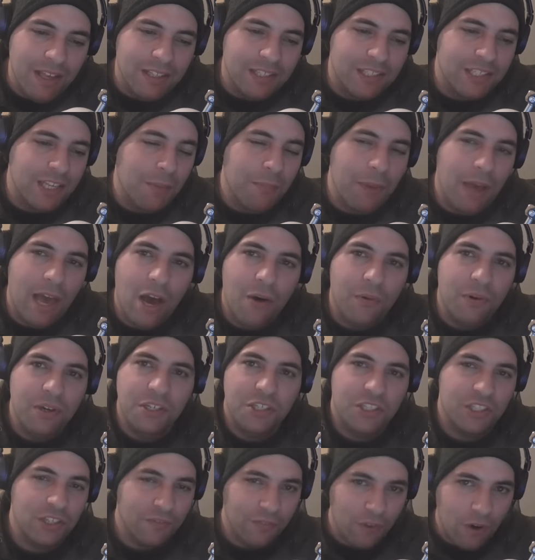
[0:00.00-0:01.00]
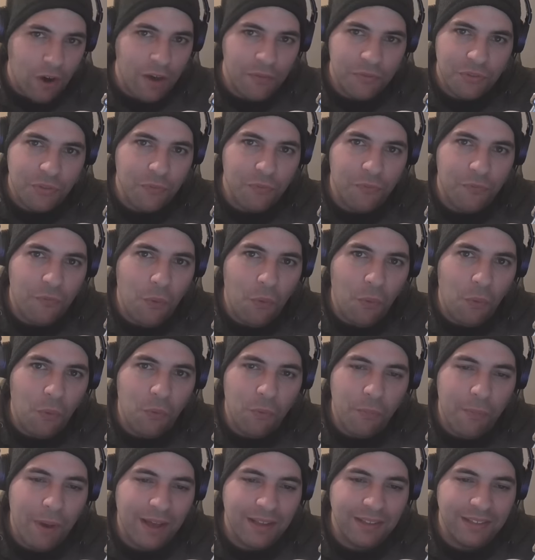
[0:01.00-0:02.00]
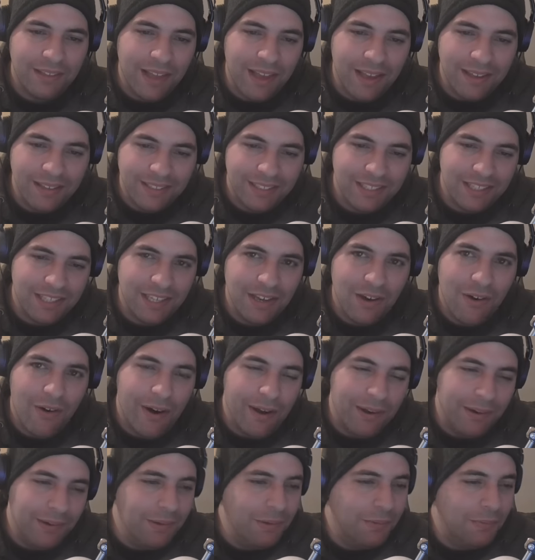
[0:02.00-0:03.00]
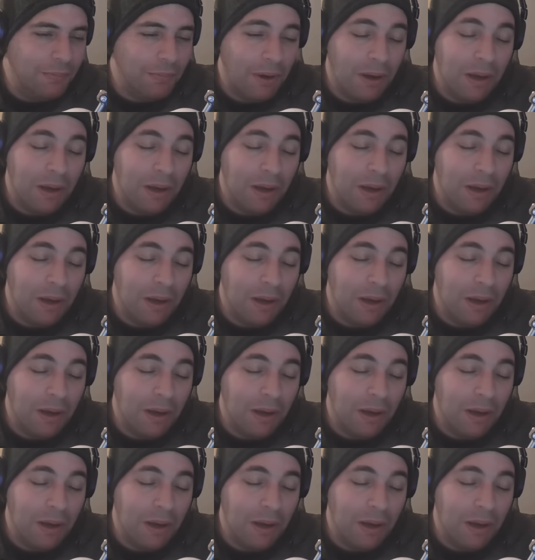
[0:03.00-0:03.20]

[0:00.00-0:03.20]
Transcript: Somehow he survived the fall back down to the island,